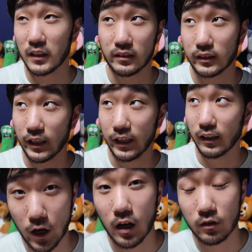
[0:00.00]
let's say
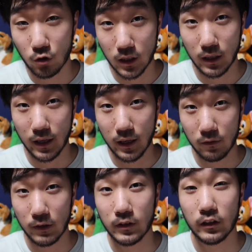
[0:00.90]

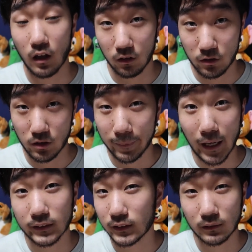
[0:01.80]
$350,
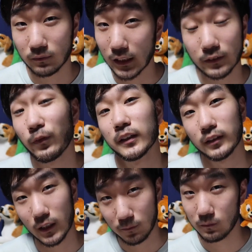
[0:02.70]
that's
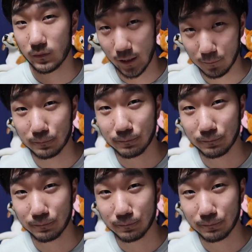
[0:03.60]
fucked up. Yeah.